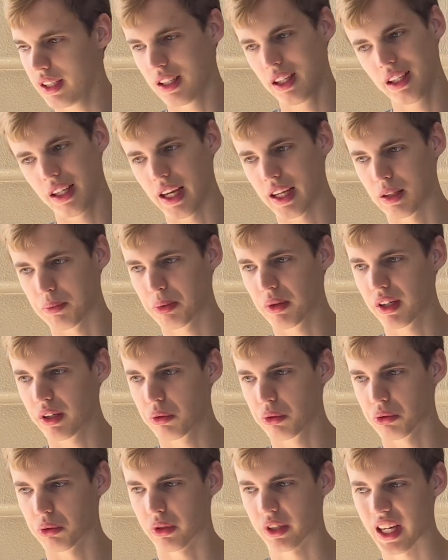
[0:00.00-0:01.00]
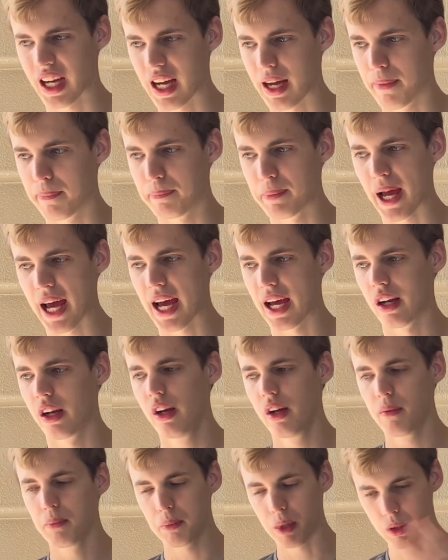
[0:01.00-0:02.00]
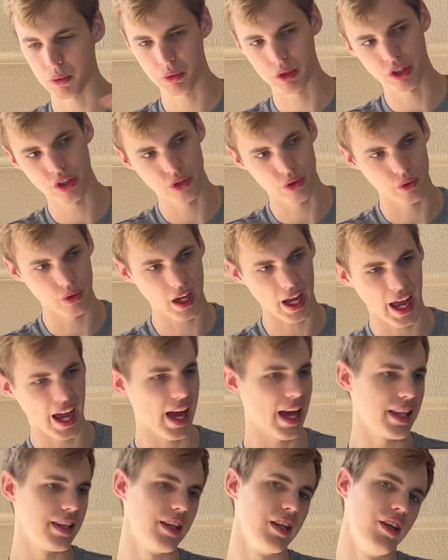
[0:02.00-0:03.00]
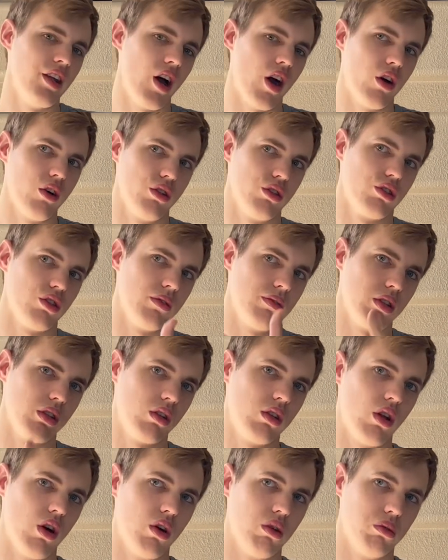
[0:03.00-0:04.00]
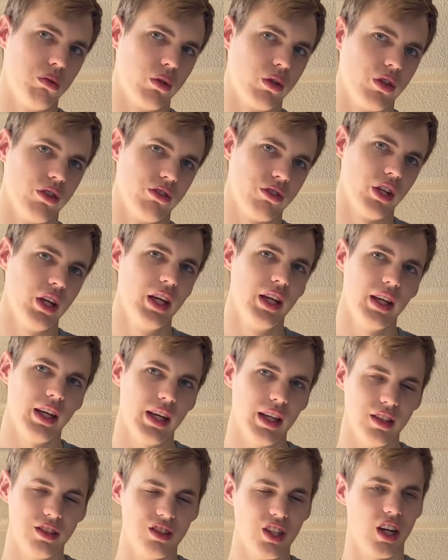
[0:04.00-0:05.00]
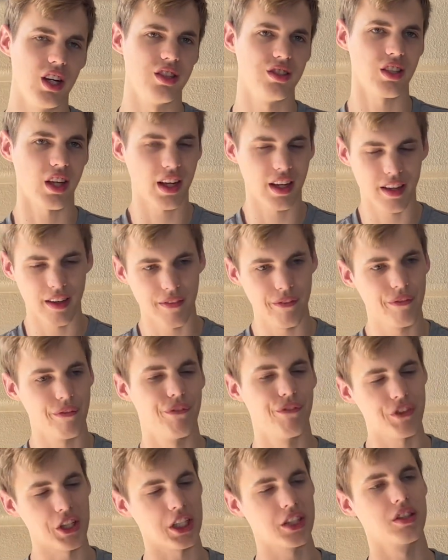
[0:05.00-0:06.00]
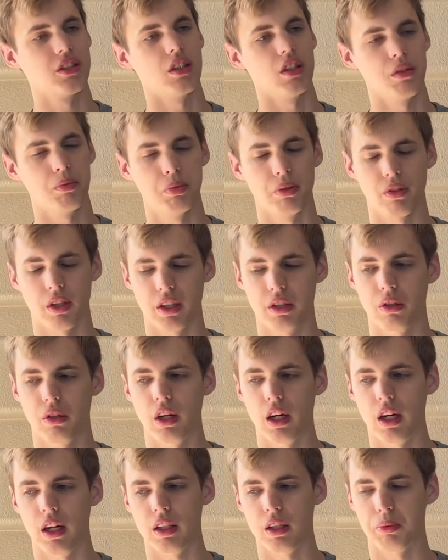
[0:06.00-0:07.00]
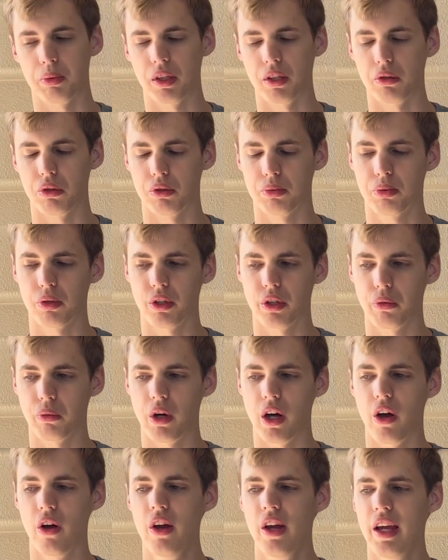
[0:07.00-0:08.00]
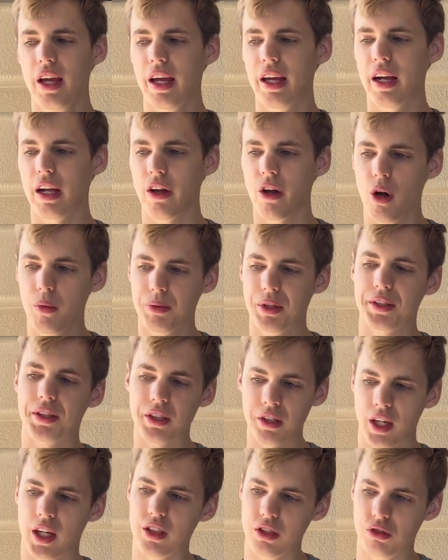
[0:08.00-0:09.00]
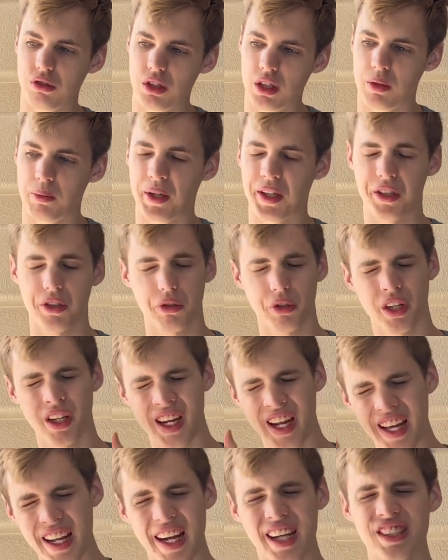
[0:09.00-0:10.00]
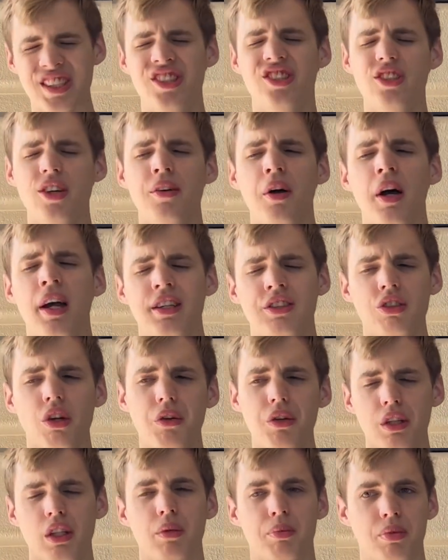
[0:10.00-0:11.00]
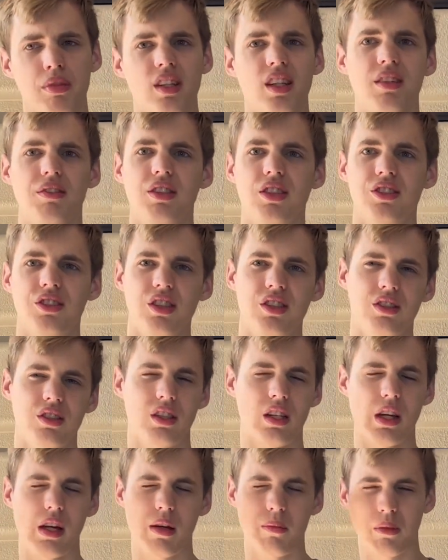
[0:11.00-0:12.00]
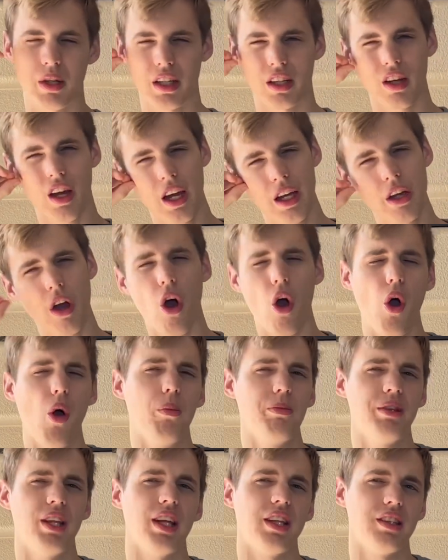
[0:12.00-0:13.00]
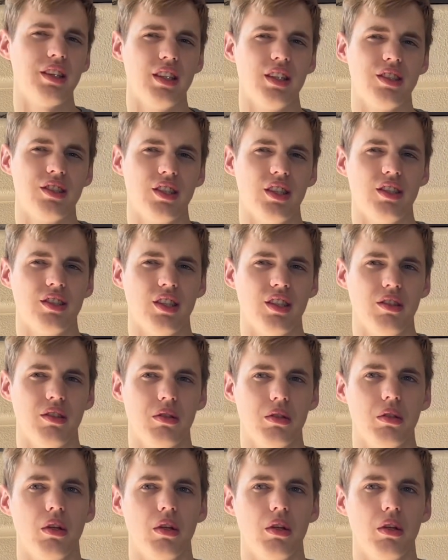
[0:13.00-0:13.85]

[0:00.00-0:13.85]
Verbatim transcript: Yeah, the prequels were kind of bad, but when you add the knowledge of the Clone Wars, it does fix the prequel, uh, the prequels pretty well. And I hope that they're not using the Mandalorian. And I saw I saw it in the previous season, and I'm like, I hope that this isn't